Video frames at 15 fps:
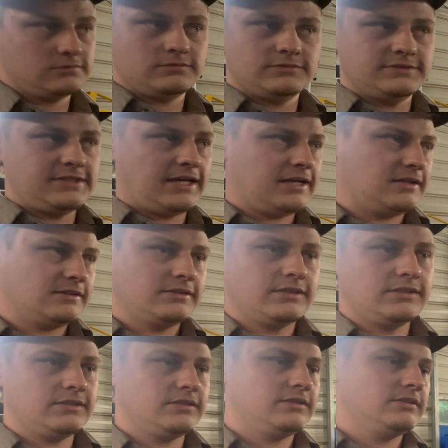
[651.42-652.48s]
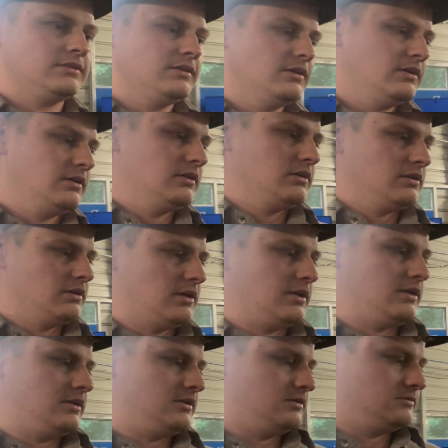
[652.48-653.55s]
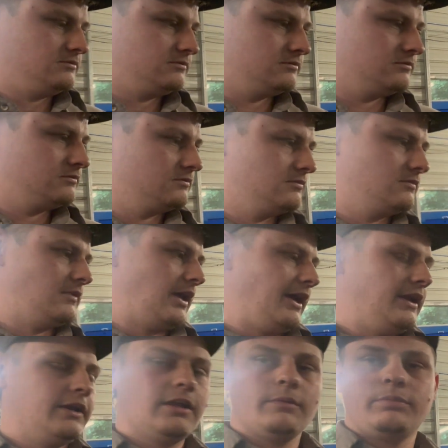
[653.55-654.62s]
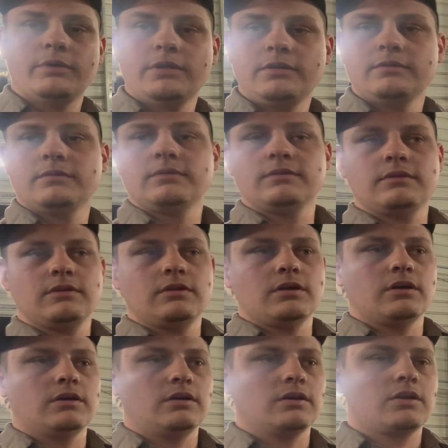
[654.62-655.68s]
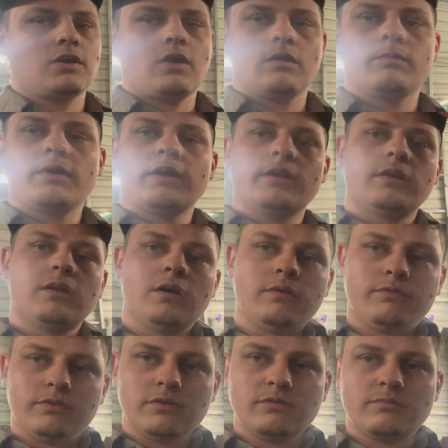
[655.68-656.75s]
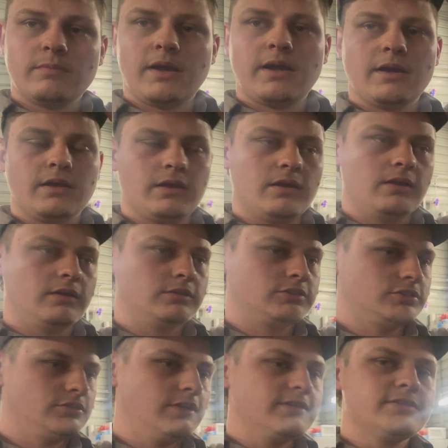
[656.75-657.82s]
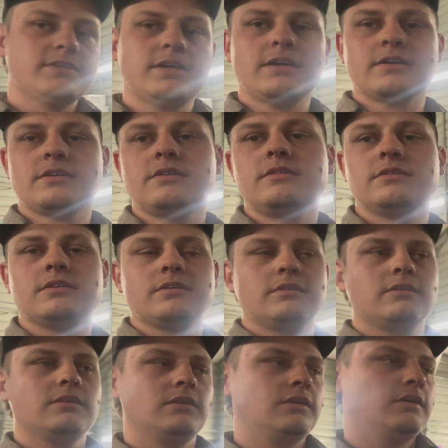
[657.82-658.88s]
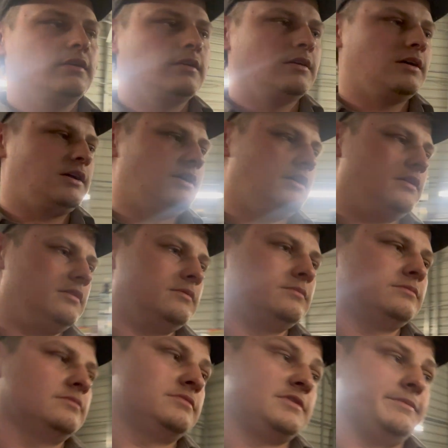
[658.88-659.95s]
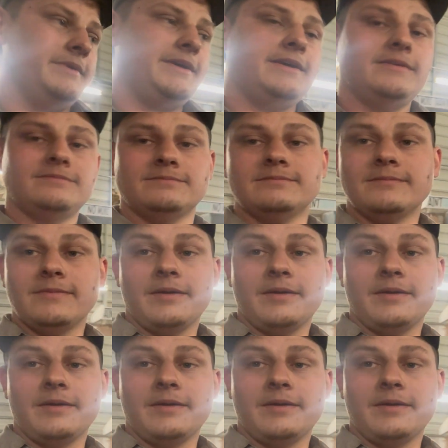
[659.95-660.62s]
dialed in. I ended up putting the carburetor off of my street stock on it. To me, I